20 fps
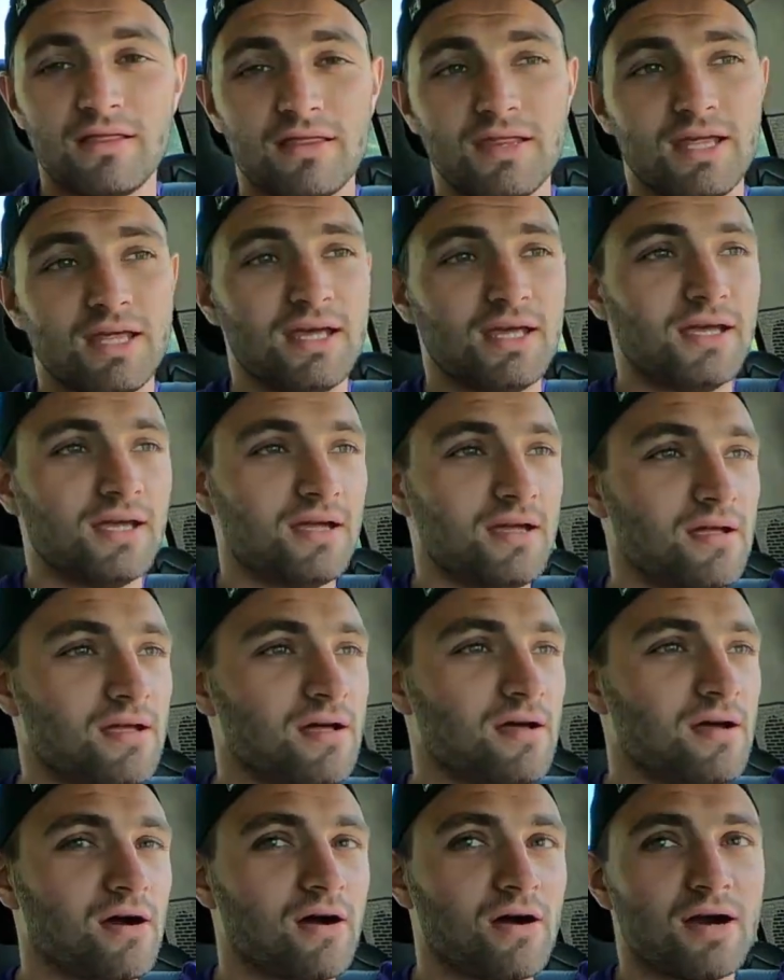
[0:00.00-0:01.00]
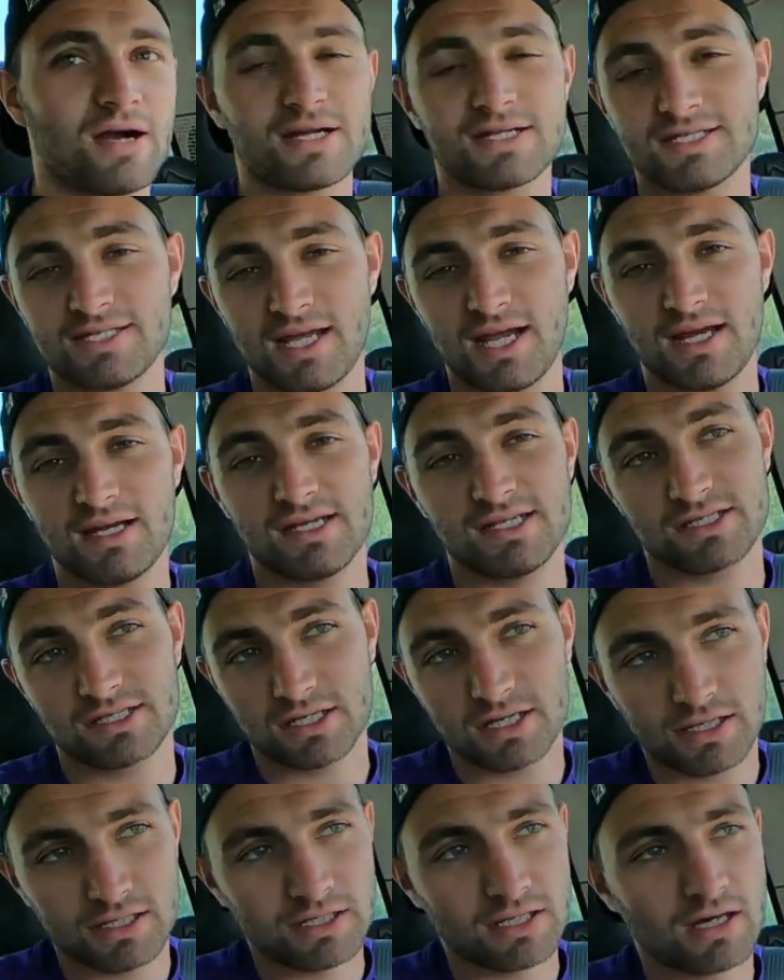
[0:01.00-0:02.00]
the RX8 is
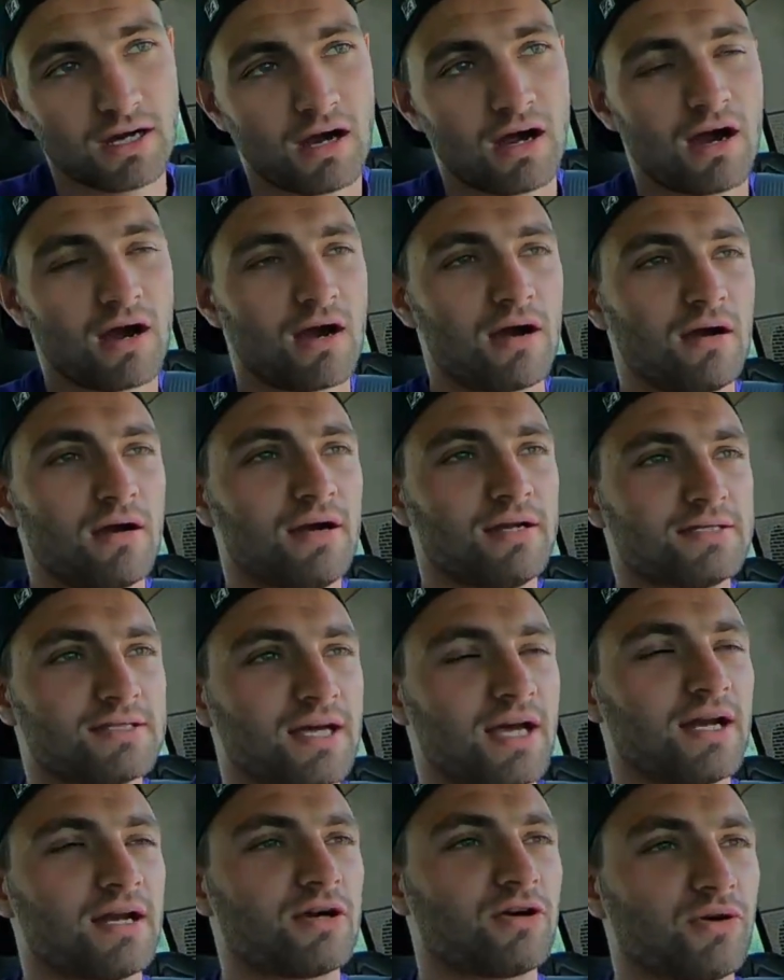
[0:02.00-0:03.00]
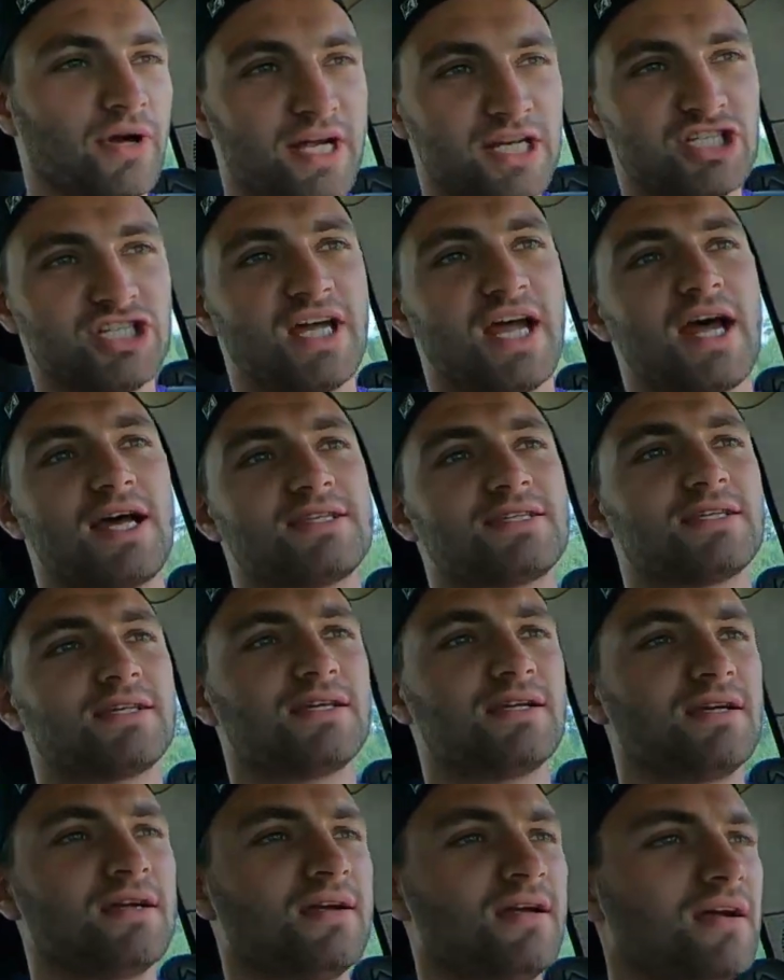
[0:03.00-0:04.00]
a good car. It's got a great
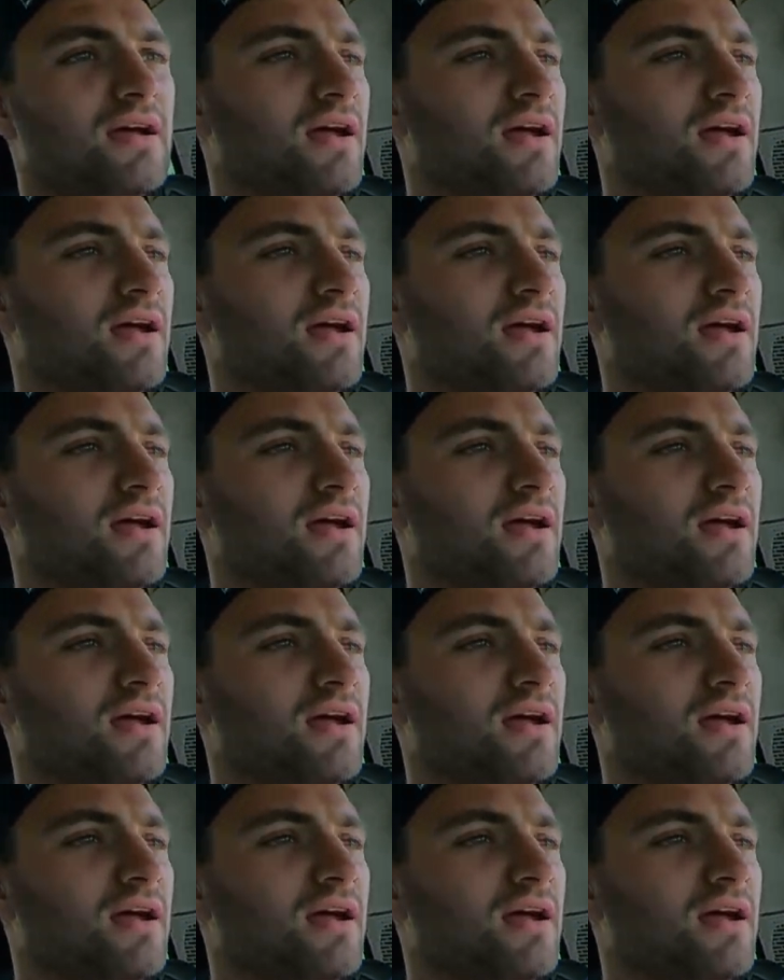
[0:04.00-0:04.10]
chassis.